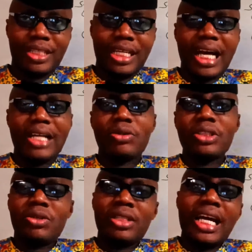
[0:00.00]
And on the
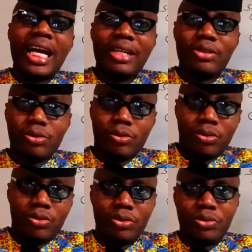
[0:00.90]
other angle,
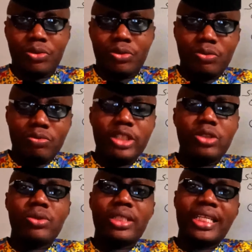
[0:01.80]
when
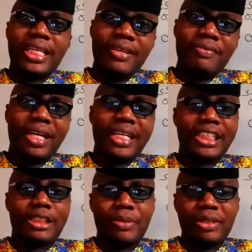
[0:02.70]
you give an
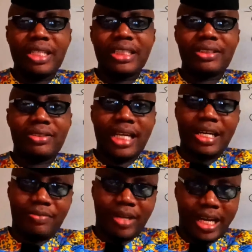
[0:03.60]
experienced
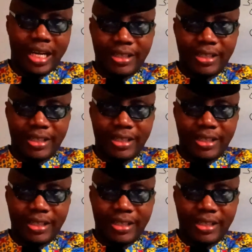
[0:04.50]
driver